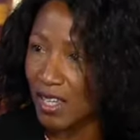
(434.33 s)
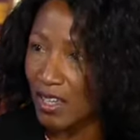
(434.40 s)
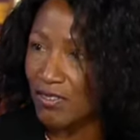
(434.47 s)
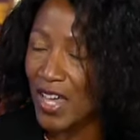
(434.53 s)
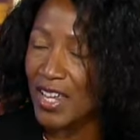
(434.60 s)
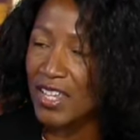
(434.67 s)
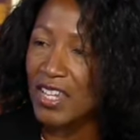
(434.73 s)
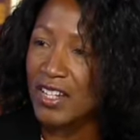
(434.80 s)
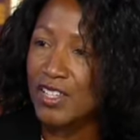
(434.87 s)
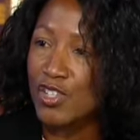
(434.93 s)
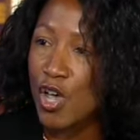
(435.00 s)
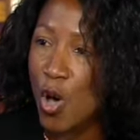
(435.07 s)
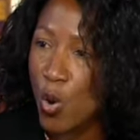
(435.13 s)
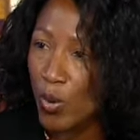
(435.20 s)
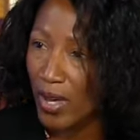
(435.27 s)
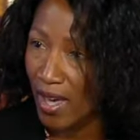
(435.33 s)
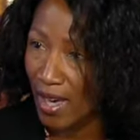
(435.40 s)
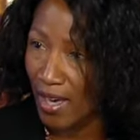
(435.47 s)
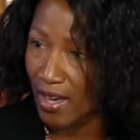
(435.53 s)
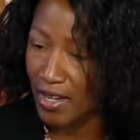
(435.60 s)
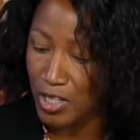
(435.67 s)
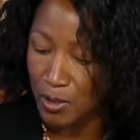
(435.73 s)
that it is
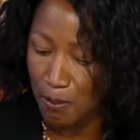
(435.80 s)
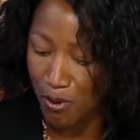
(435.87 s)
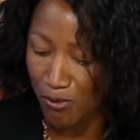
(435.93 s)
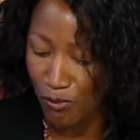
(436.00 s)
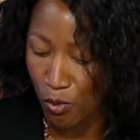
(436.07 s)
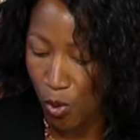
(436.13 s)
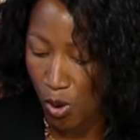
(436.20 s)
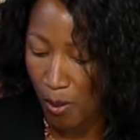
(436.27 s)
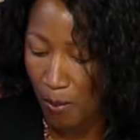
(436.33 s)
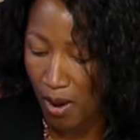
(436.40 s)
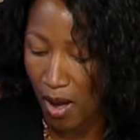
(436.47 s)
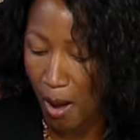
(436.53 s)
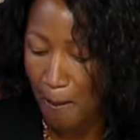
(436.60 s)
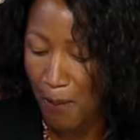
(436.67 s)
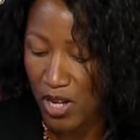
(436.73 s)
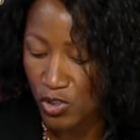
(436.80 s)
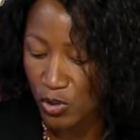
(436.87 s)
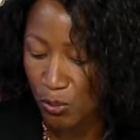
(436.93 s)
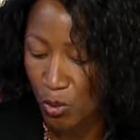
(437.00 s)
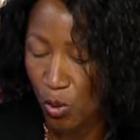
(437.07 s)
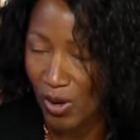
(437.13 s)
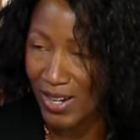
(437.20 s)
okay to perform a much
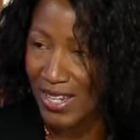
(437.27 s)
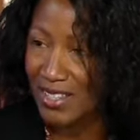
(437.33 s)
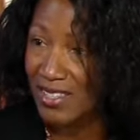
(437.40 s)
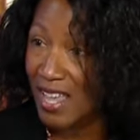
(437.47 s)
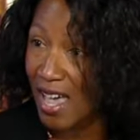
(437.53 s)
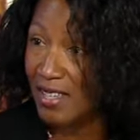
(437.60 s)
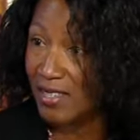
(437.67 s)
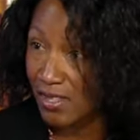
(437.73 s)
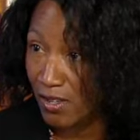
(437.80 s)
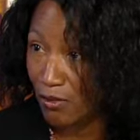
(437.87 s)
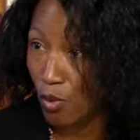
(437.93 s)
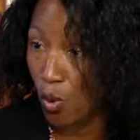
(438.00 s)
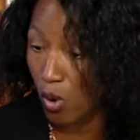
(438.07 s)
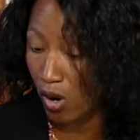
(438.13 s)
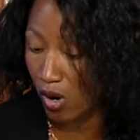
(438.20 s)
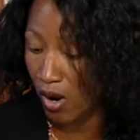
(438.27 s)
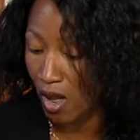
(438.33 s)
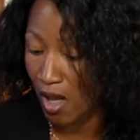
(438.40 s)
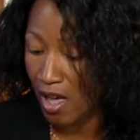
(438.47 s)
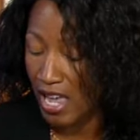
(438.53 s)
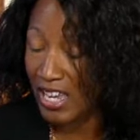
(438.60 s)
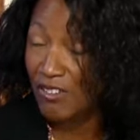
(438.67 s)
more intensive or
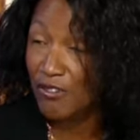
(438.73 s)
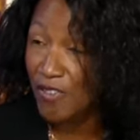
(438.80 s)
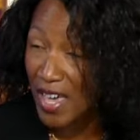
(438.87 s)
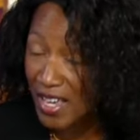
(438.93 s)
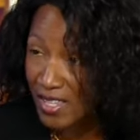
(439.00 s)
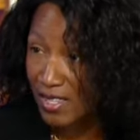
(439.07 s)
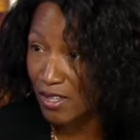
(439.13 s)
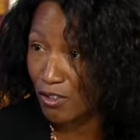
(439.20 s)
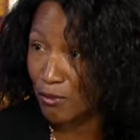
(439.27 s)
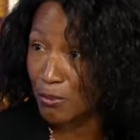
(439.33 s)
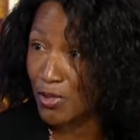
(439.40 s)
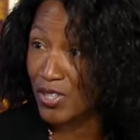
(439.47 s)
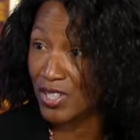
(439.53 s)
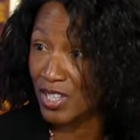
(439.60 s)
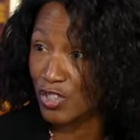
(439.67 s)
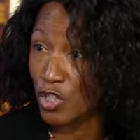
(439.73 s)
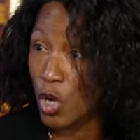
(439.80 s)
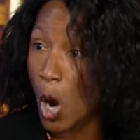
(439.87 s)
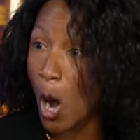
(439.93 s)
invasive procedure on boys.